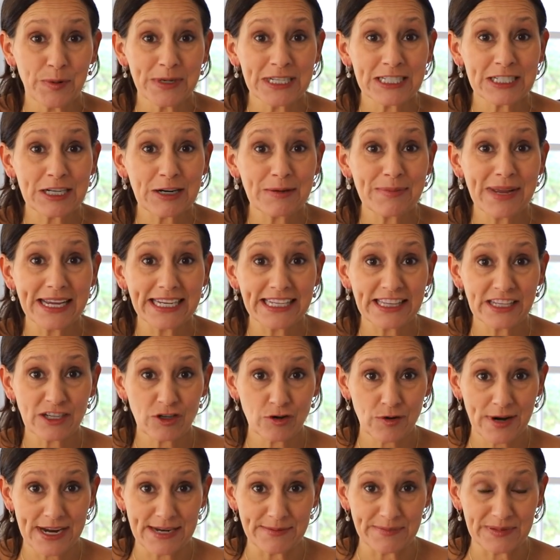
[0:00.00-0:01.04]
we start making the
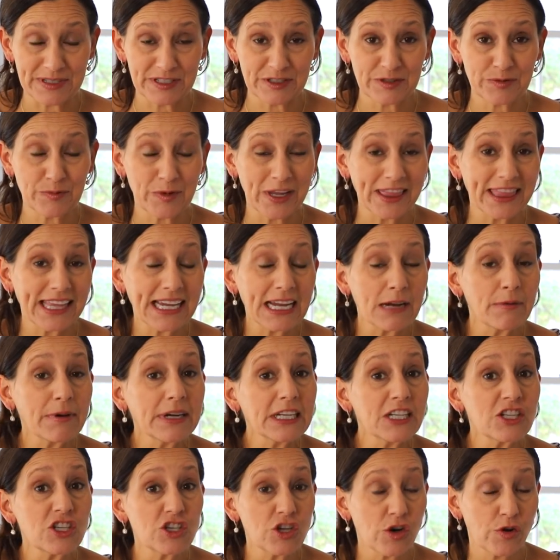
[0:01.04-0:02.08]
crepes, there's one thing I want
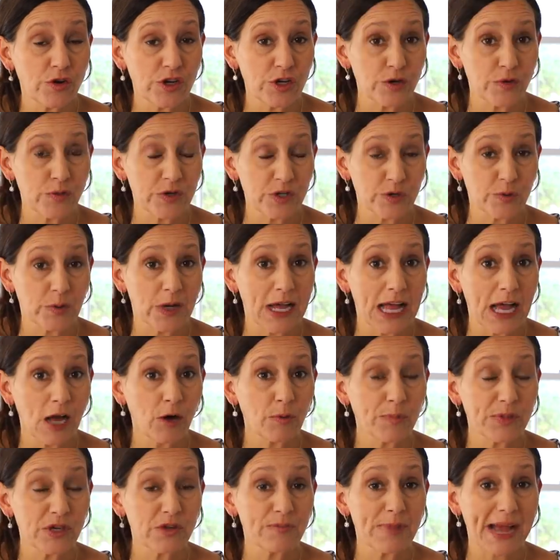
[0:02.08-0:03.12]
to show you which will
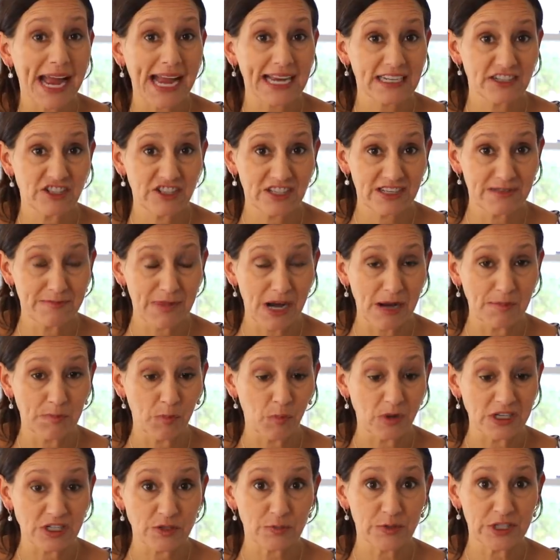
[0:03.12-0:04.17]
help you package them up
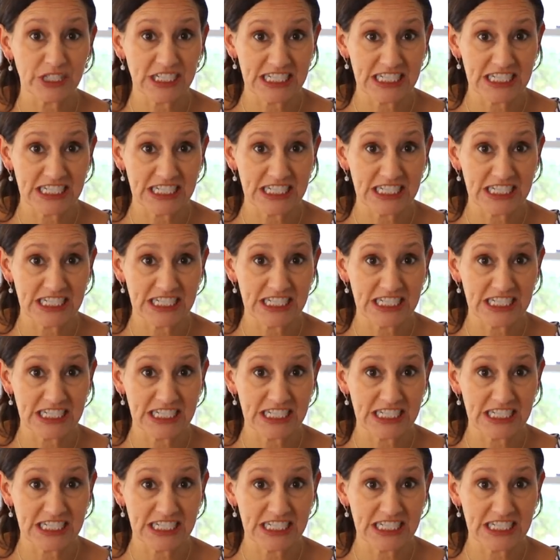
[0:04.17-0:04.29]
once we're